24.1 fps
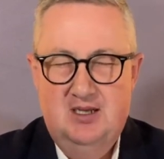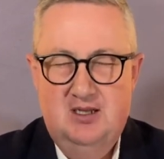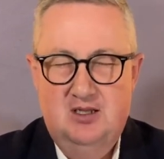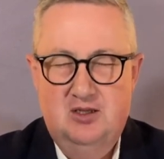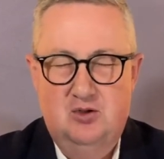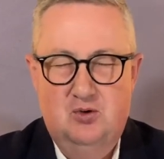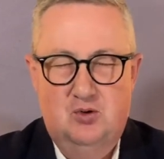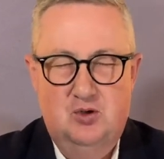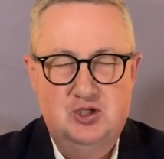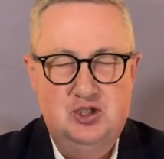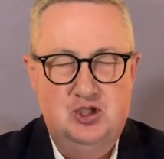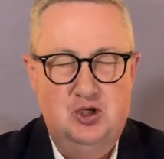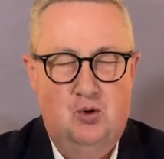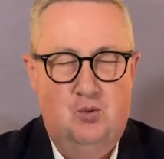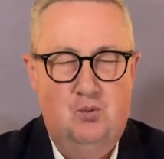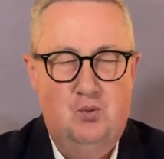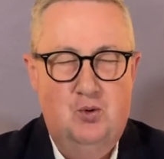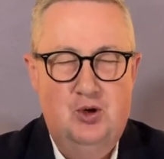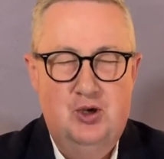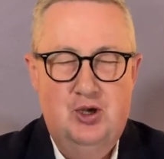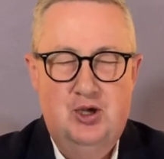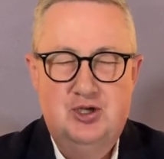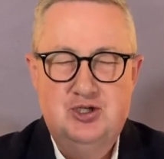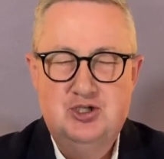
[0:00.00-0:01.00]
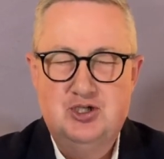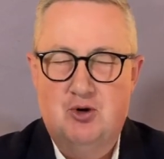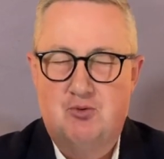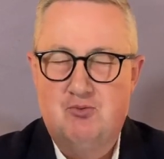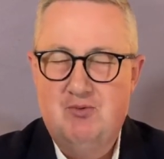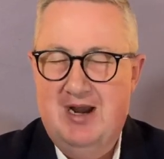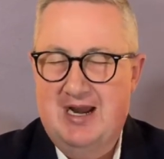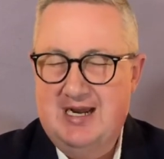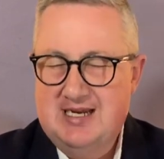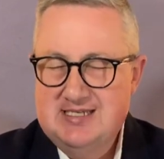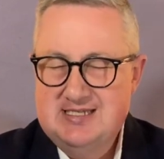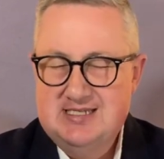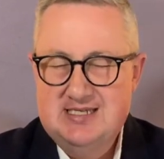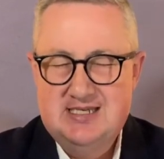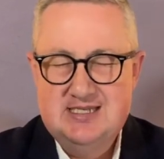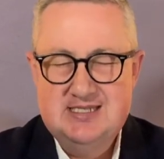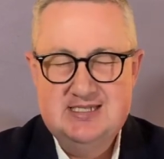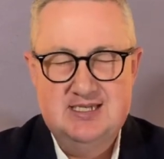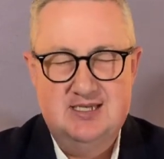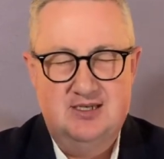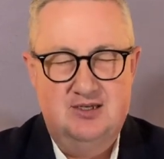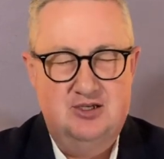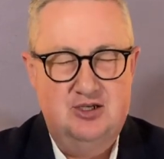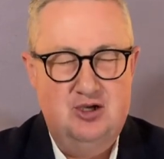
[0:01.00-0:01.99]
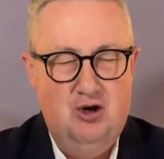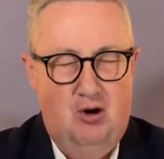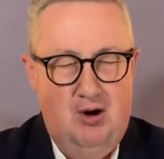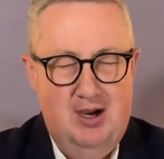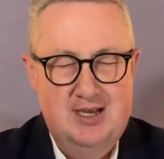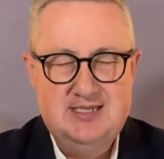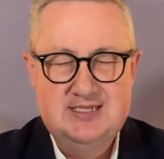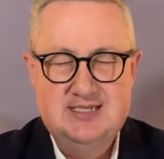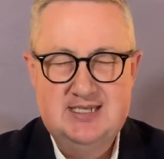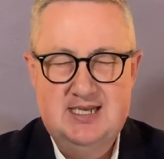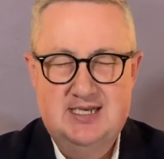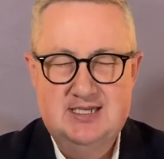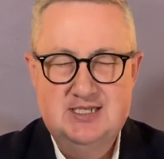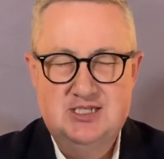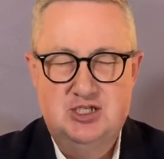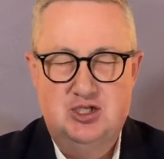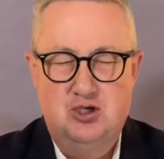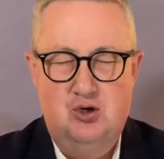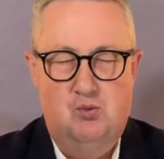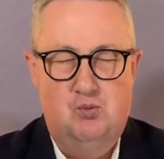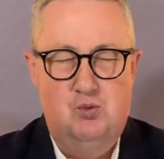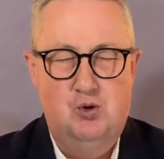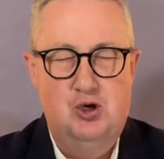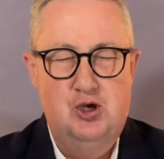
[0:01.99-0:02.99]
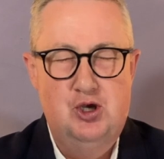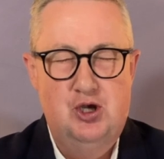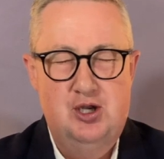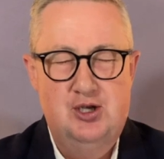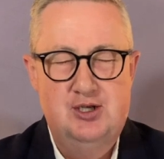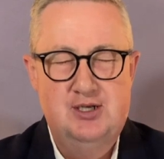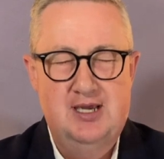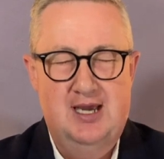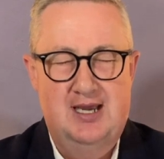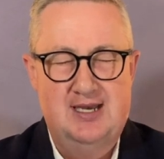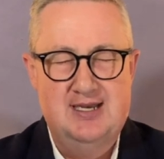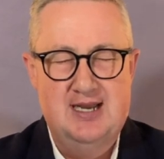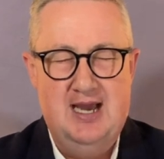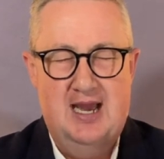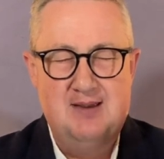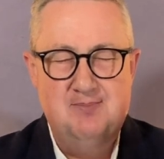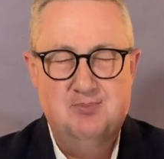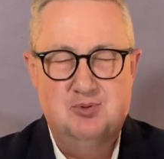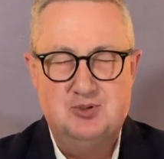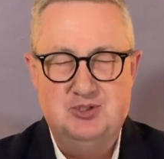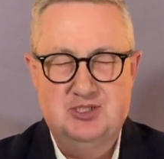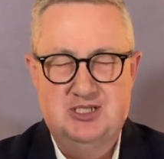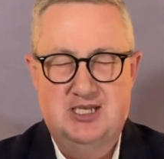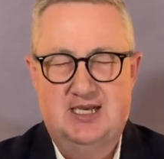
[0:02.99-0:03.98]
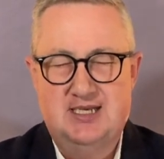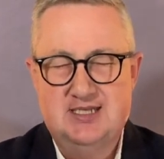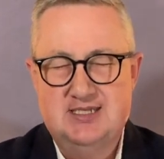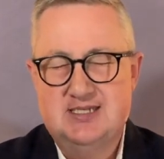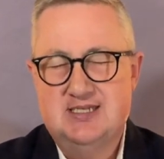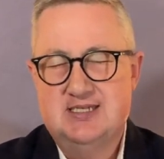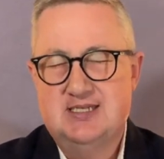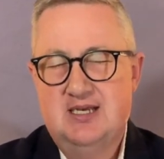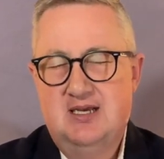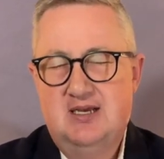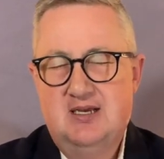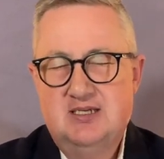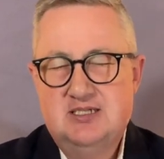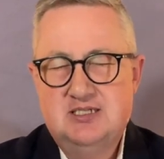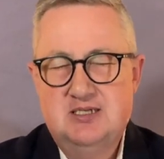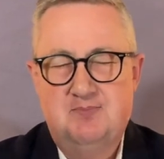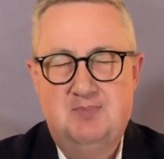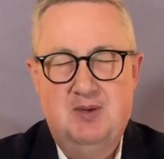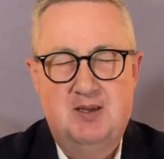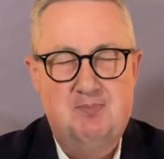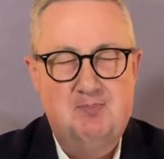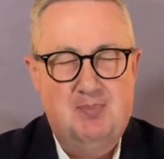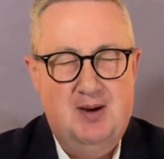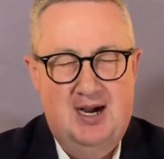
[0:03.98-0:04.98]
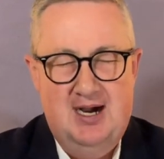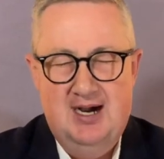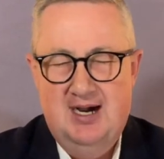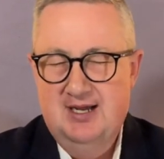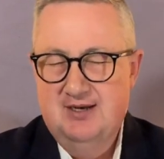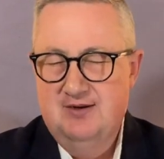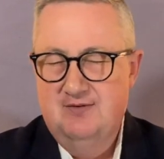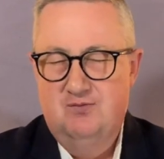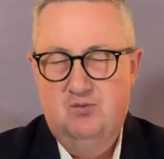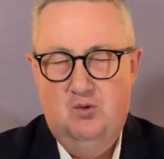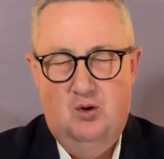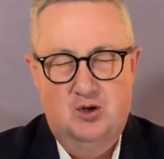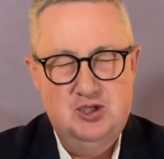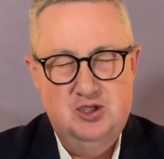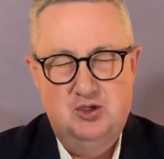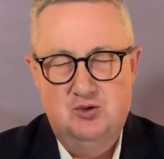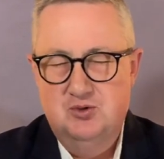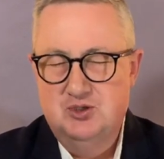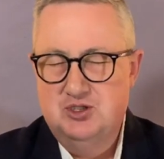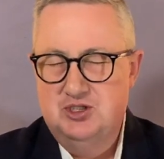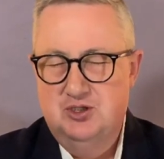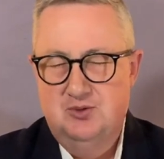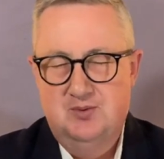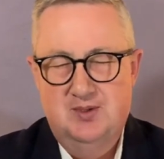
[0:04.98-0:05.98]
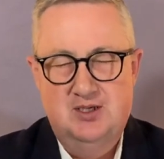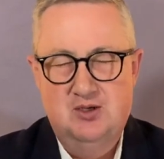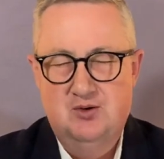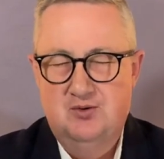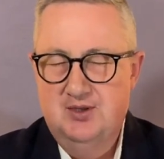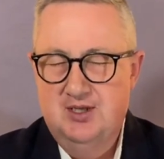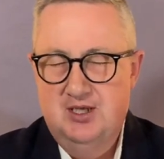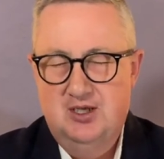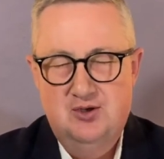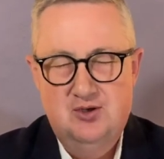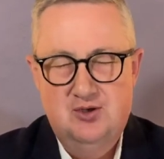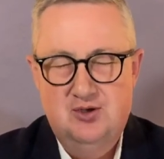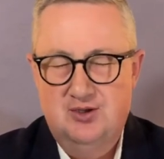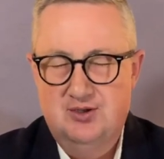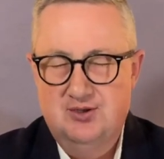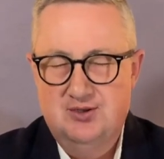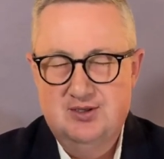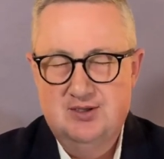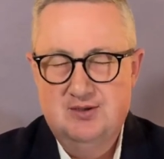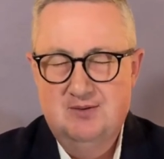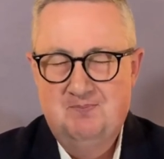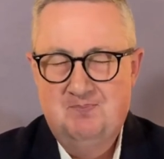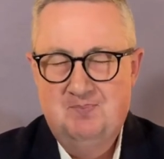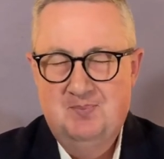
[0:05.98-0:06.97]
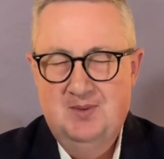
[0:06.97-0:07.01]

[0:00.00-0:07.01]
Lord, your word directs us and guides us. Your word enables us to be part of what you're doing on the earth.